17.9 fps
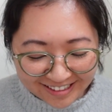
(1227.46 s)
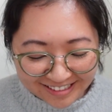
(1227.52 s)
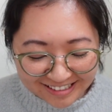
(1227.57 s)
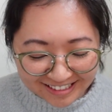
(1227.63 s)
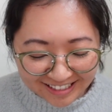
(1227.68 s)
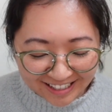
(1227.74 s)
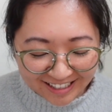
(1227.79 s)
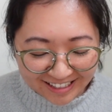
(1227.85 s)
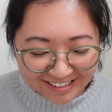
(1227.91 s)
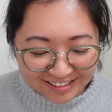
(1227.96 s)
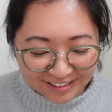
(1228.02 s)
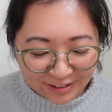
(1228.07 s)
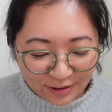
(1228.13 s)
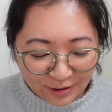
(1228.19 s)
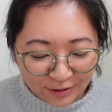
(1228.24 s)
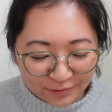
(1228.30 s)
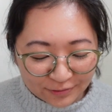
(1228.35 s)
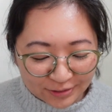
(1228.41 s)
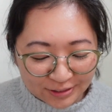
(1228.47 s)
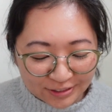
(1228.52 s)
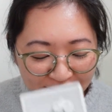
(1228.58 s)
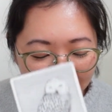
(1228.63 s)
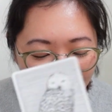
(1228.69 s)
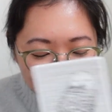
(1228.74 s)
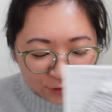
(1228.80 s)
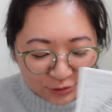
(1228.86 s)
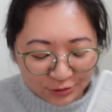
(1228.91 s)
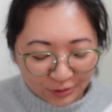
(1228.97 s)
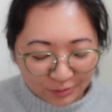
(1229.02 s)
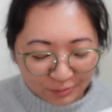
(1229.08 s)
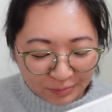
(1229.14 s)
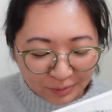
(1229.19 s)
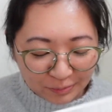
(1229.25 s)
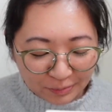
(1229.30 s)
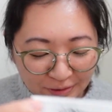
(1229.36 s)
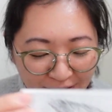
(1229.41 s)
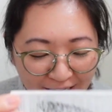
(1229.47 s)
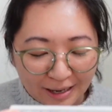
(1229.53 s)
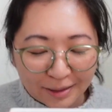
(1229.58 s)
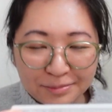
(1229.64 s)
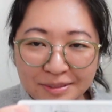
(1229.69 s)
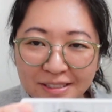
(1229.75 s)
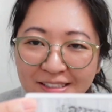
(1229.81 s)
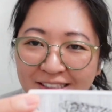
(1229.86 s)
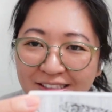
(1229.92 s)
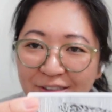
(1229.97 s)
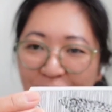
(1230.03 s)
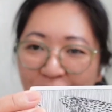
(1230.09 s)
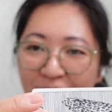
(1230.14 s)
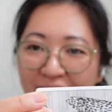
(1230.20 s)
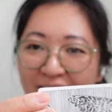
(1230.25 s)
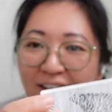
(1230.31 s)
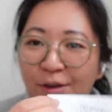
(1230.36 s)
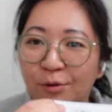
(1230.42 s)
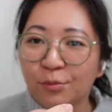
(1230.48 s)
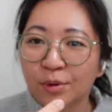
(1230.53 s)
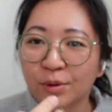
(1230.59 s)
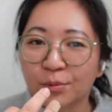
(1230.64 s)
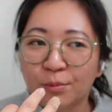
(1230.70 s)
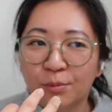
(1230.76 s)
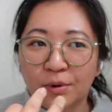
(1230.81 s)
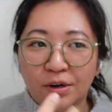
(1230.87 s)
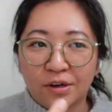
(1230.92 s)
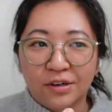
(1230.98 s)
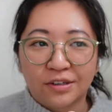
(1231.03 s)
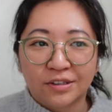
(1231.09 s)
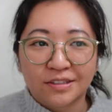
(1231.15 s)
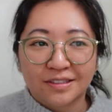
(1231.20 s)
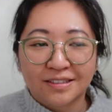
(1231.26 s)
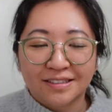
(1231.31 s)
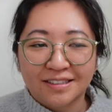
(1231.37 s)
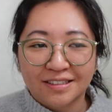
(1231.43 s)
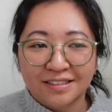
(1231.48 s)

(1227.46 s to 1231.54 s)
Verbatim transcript: it's a it's a conversation, but perhaps it's not like with words.